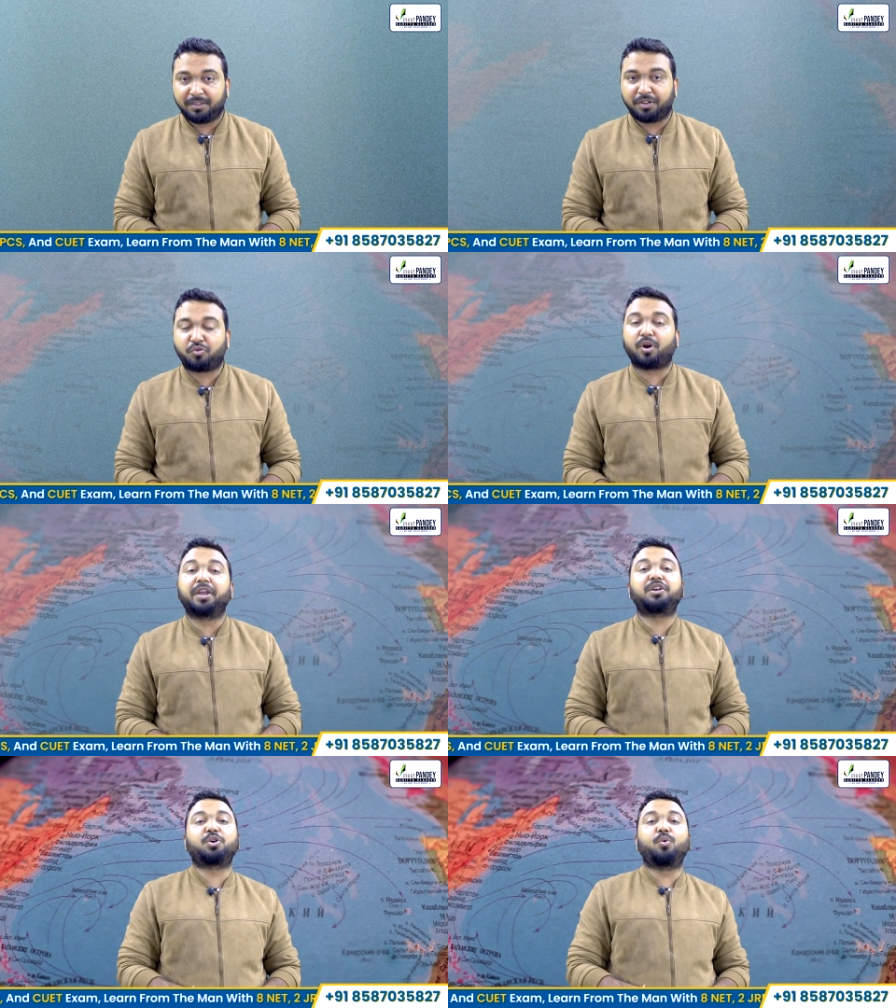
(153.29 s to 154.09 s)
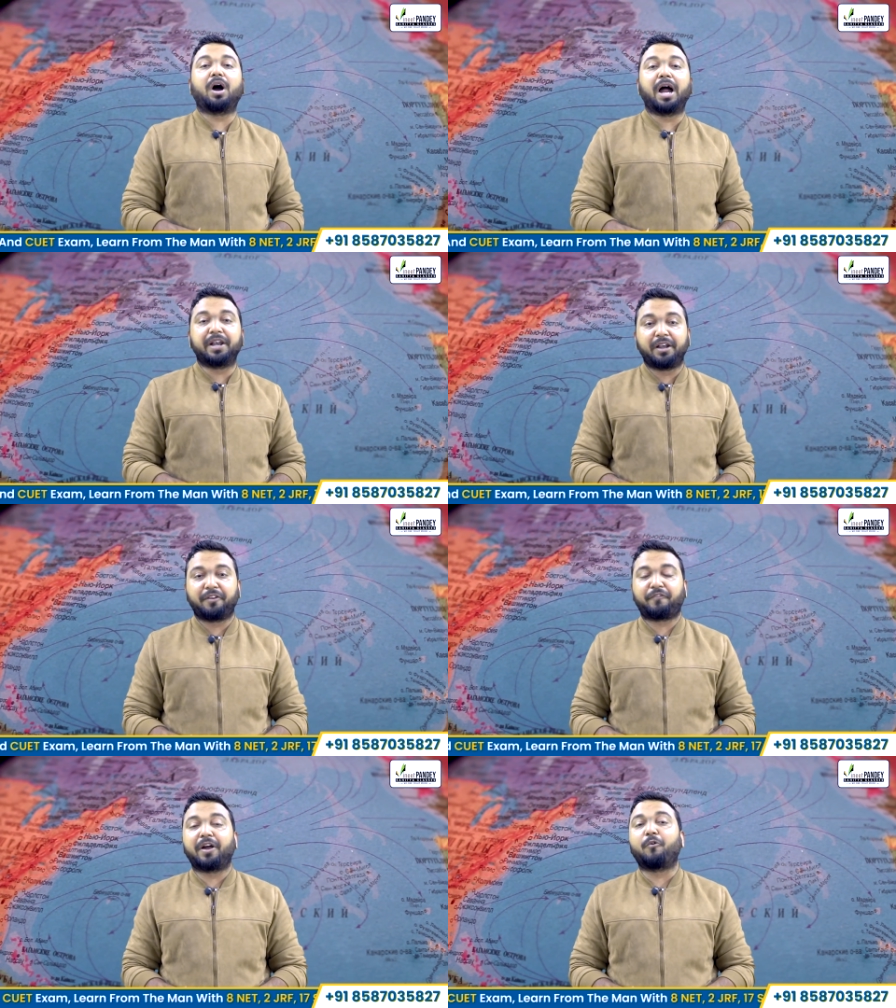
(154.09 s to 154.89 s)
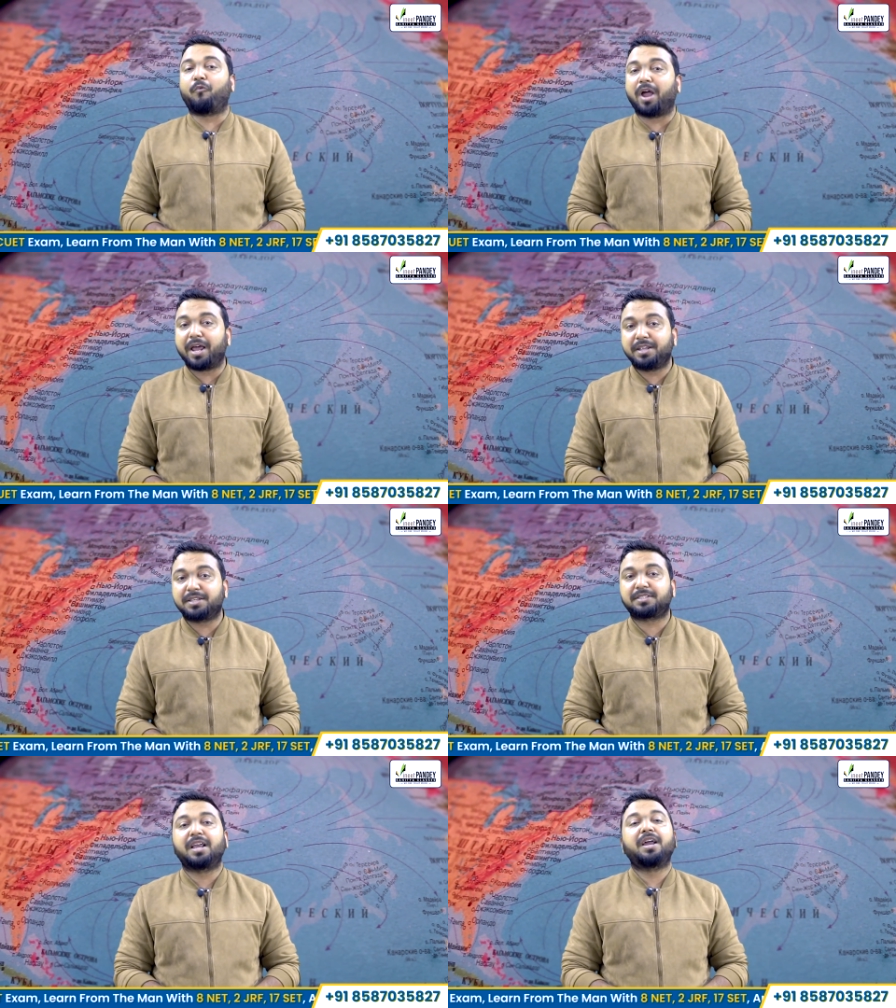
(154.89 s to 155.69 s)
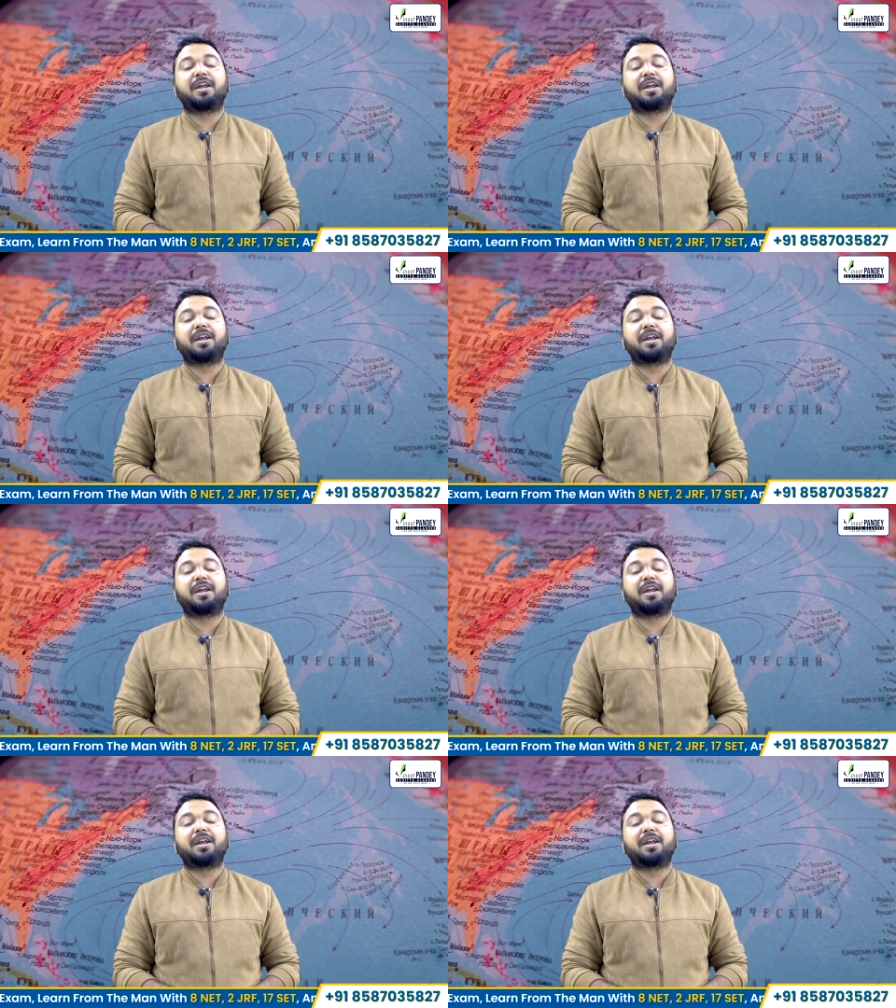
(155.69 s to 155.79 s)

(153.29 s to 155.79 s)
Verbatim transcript: They tried to identify various